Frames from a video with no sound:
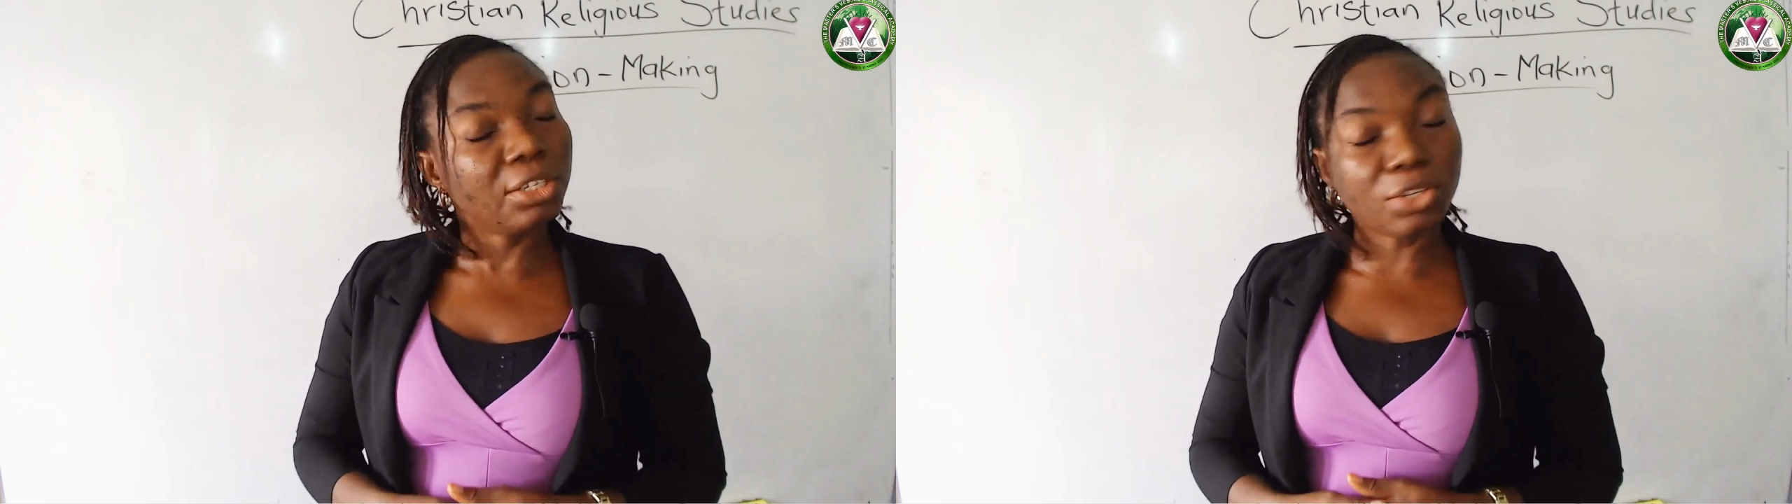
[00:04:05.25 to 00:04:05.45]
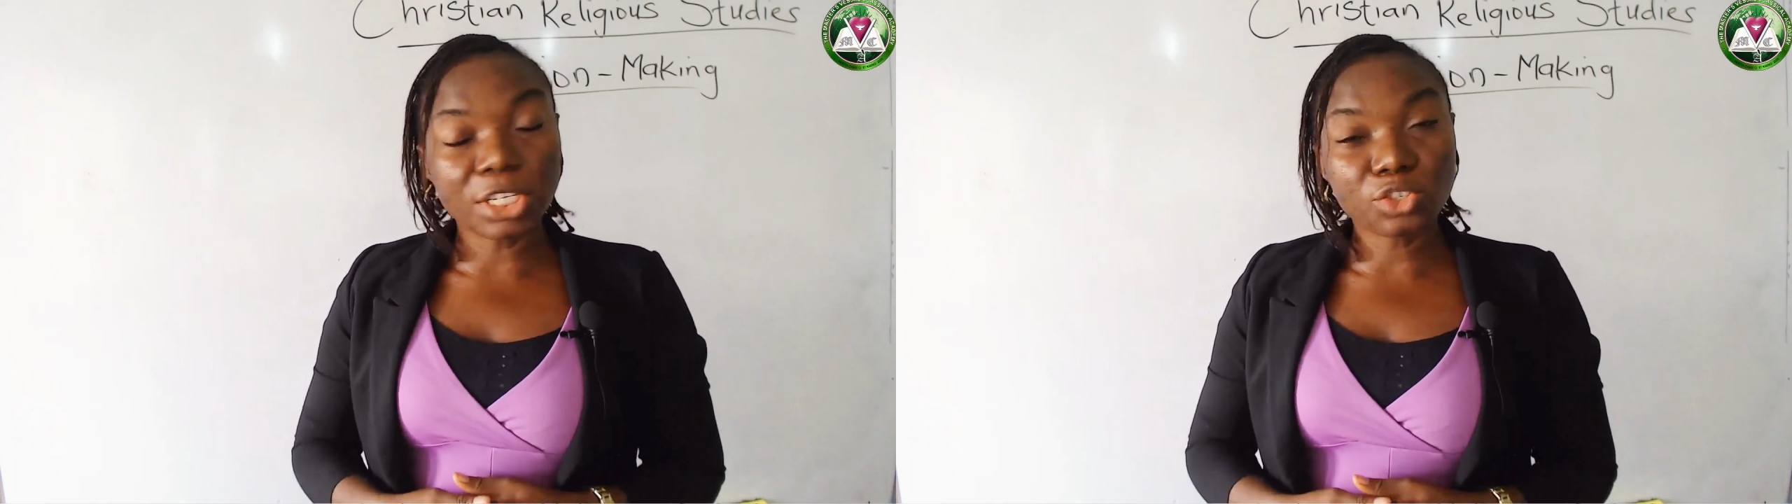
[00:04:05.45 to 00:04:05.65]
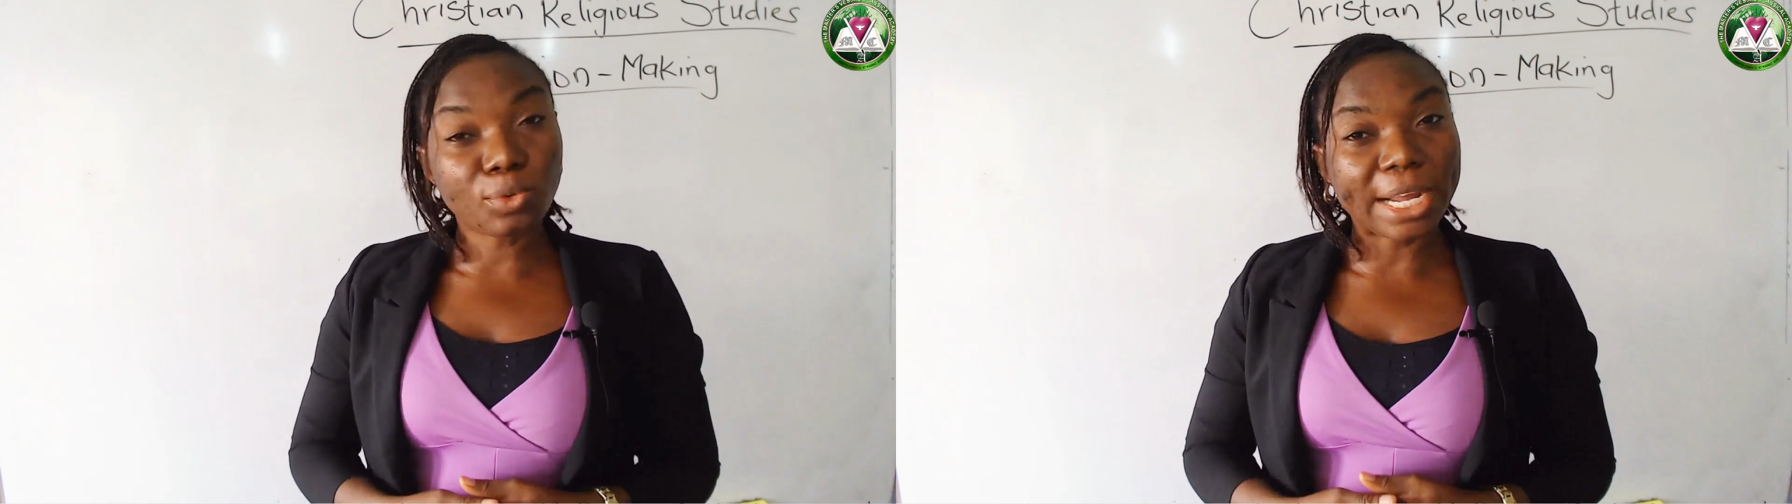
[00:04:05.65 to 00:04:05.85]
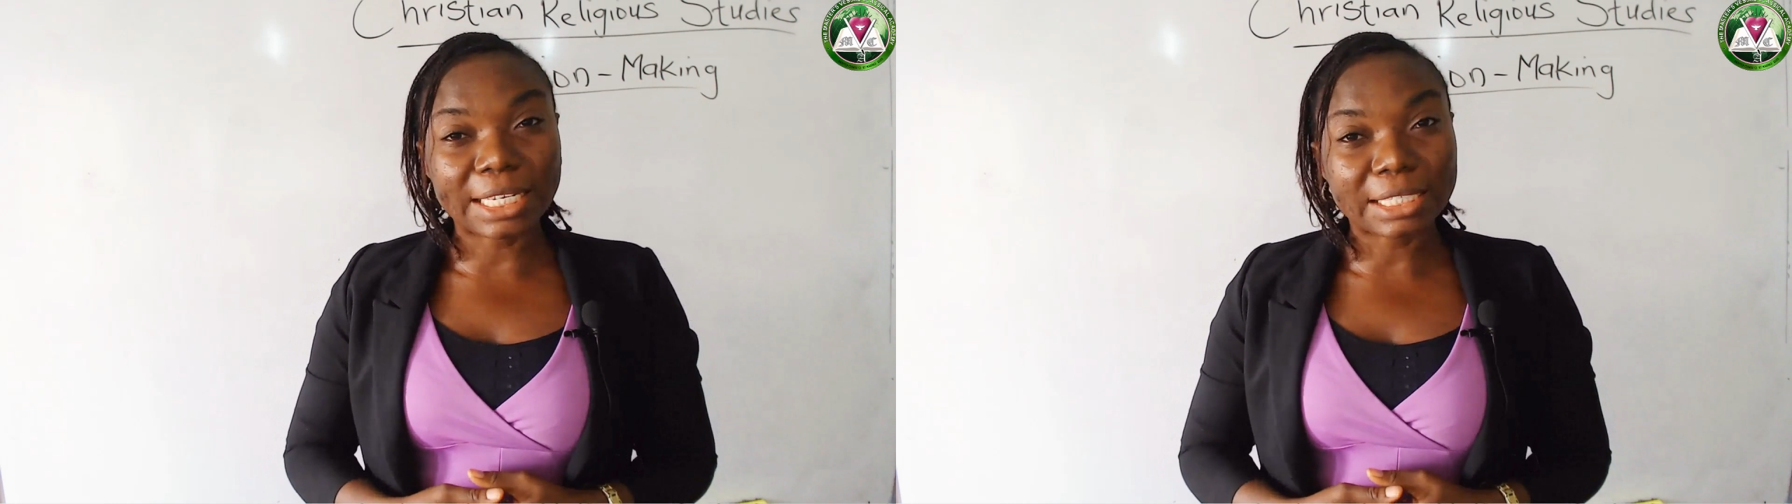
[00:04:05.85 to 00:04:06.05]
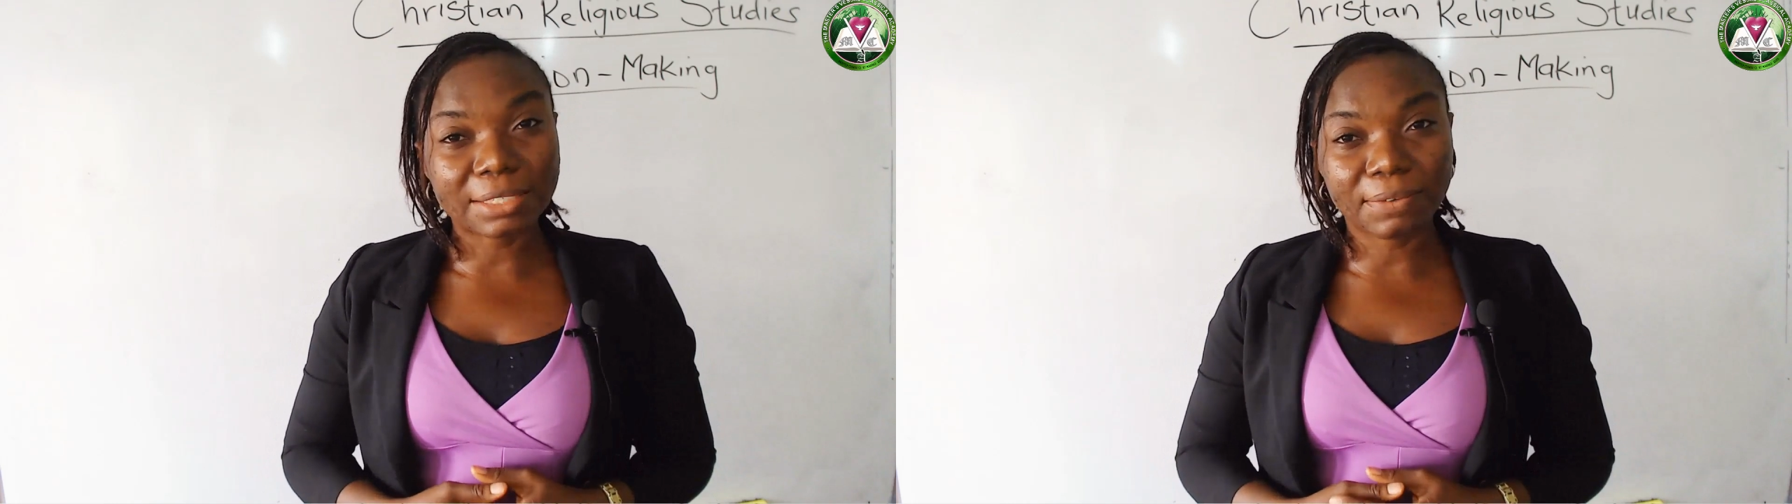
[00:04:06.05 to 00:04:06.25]
you need to
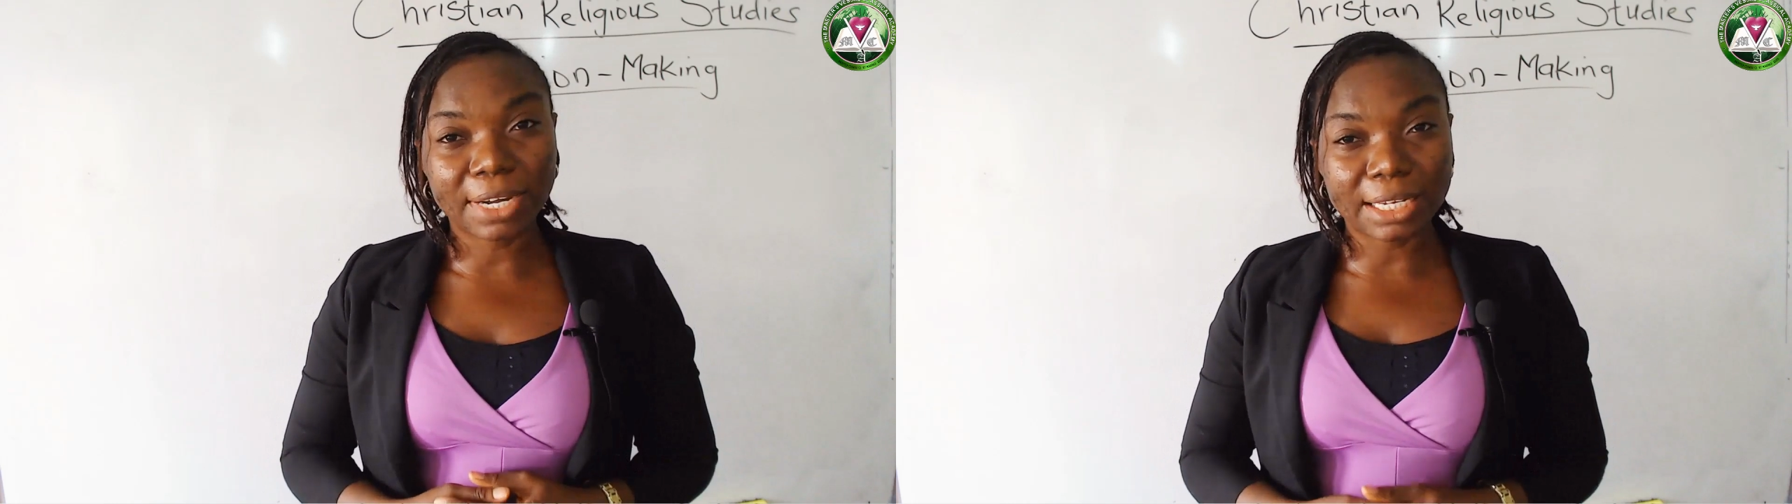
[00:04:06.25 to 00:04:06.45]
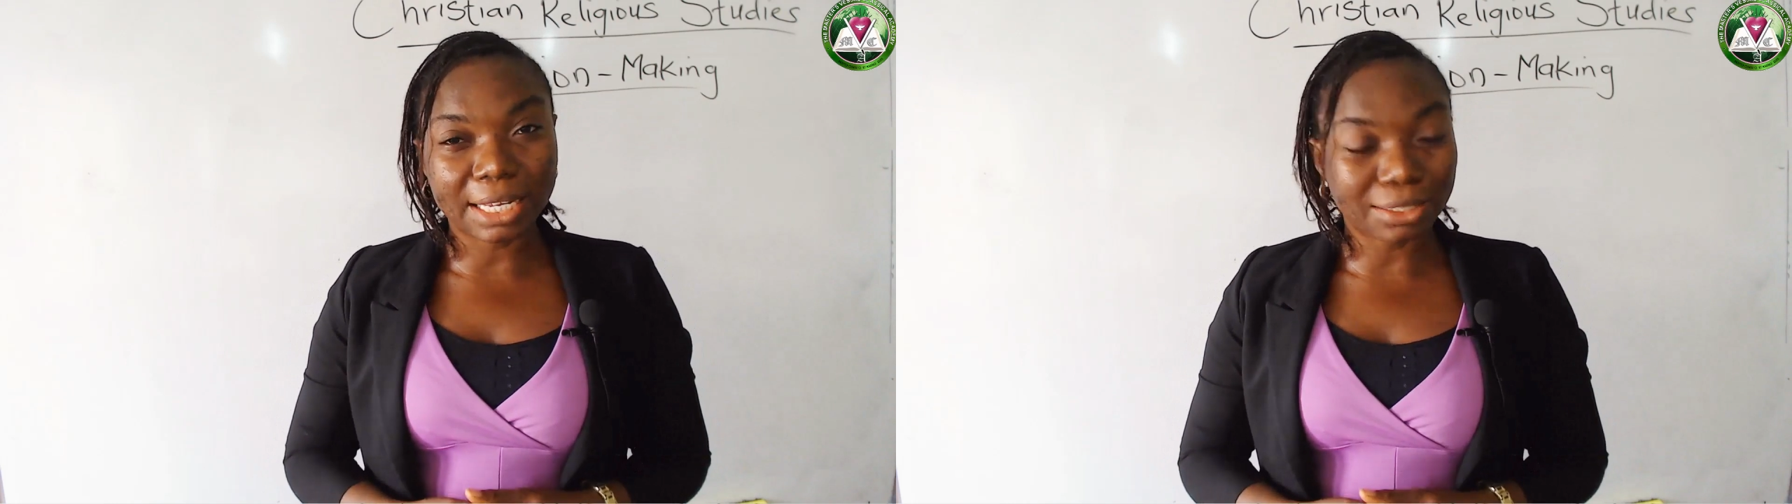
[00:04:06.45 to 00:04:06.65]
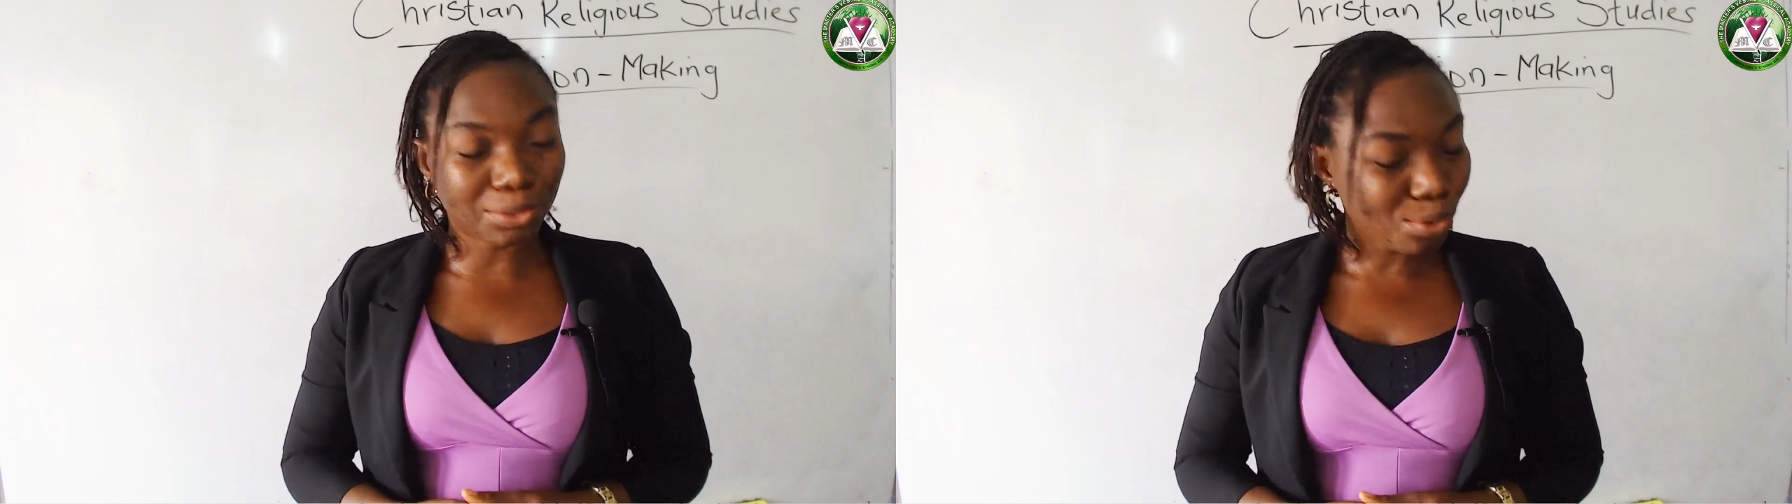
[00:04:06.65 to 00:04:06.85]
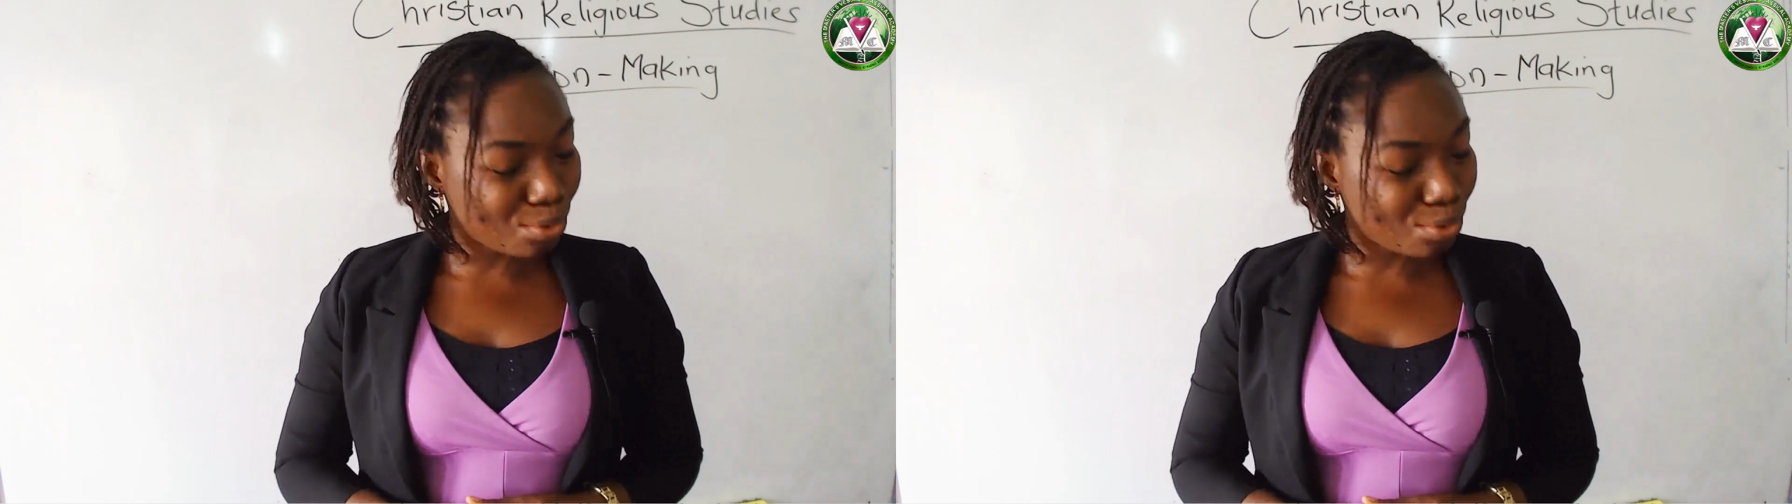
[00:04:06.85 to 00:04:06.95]
identify that,